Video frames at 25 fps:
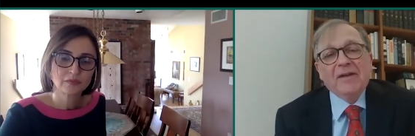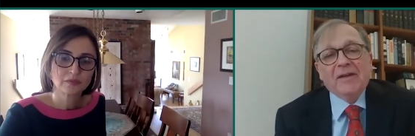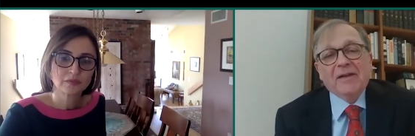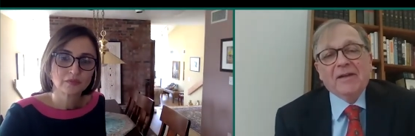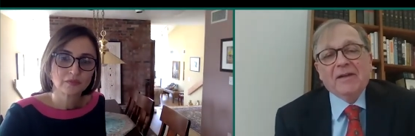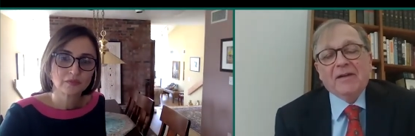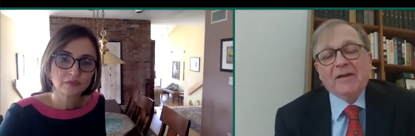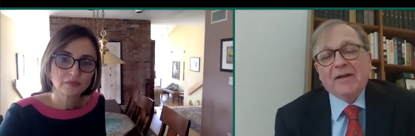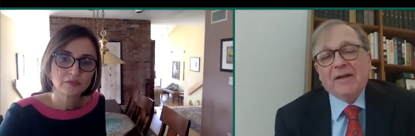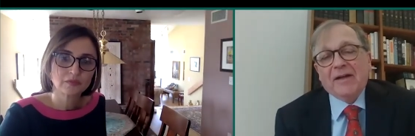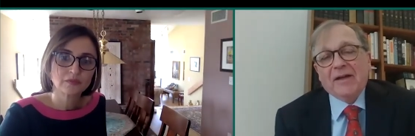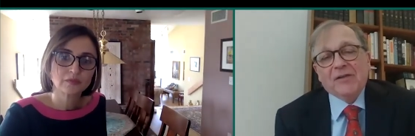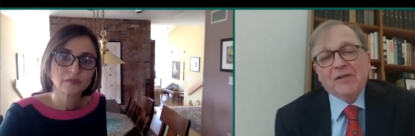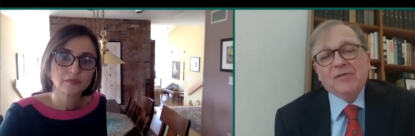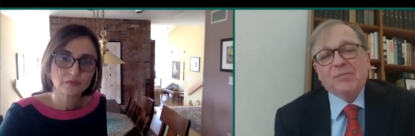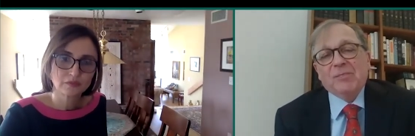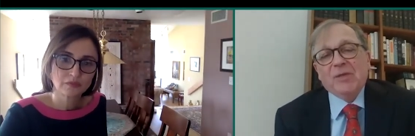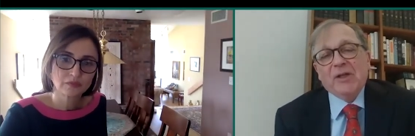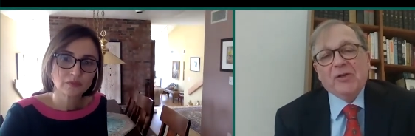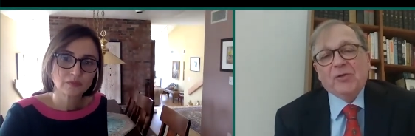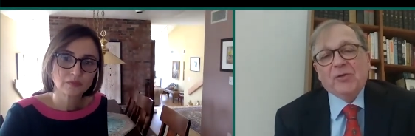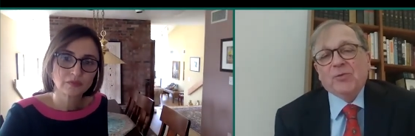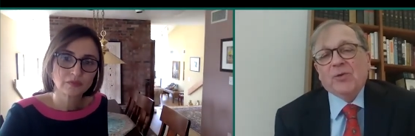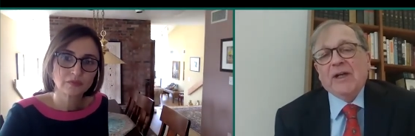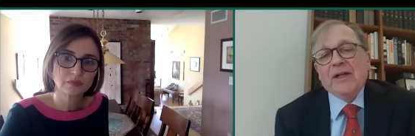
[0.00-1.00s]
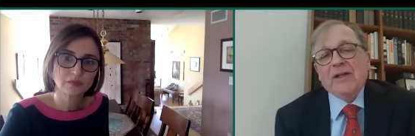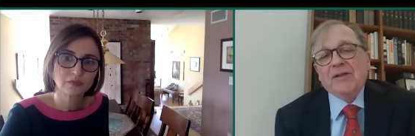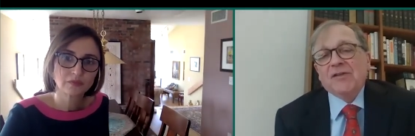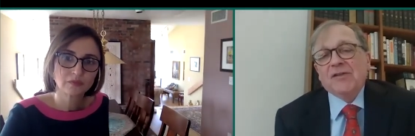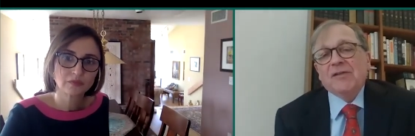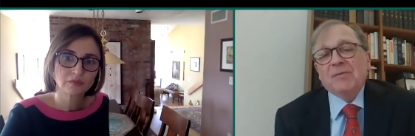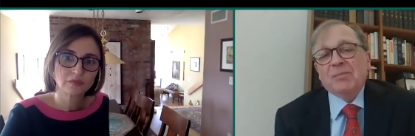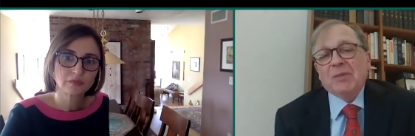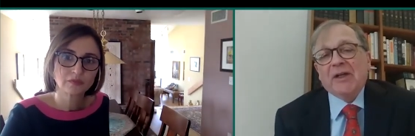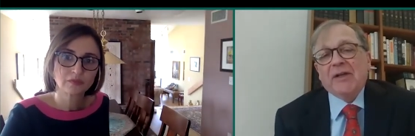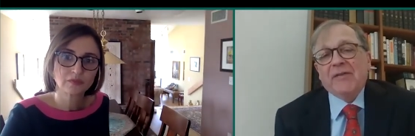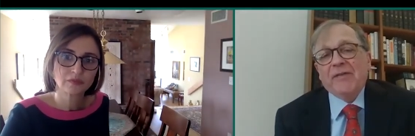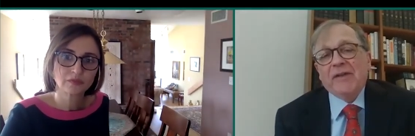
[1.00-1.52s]
Speaker 1: uh, has been erased
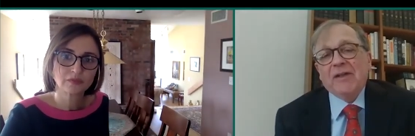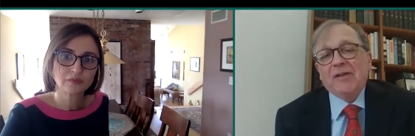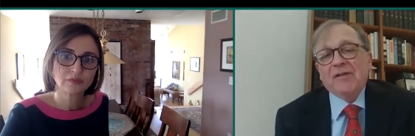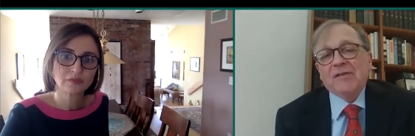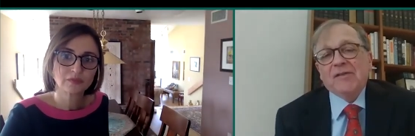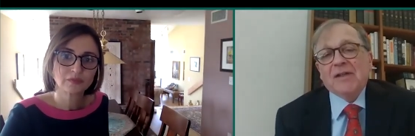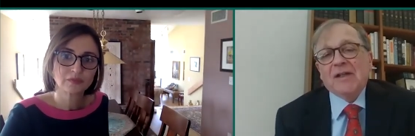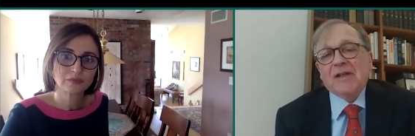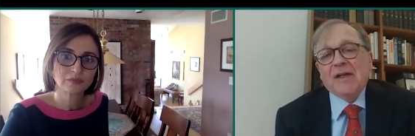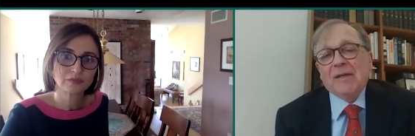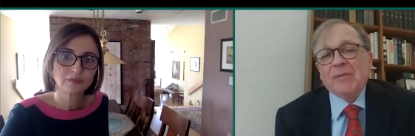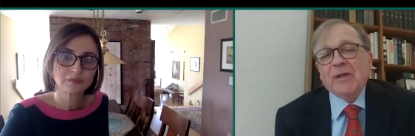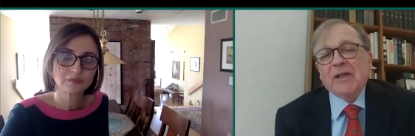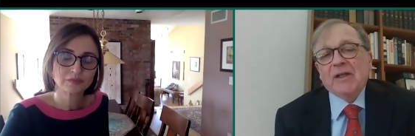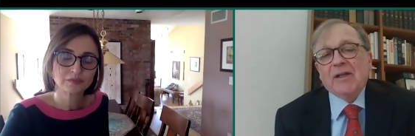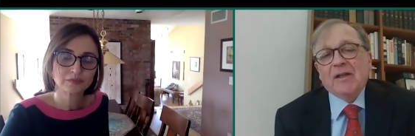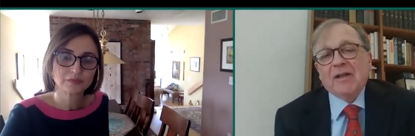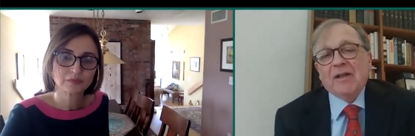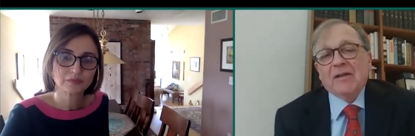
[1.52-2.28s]
by the Islamic